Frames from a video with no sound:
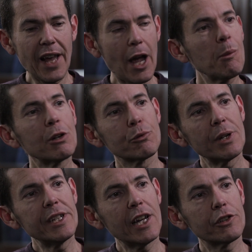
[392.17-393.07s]
how much
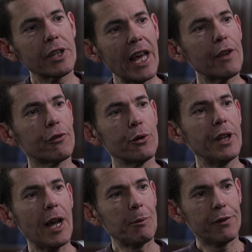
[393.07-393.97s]
radiation gets
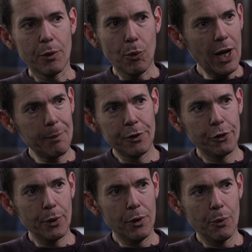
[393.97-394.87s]
through the atmosphere? What
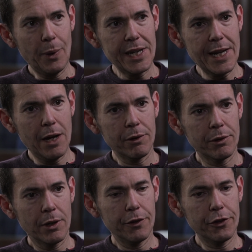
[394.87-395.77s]
happens to it on the way down?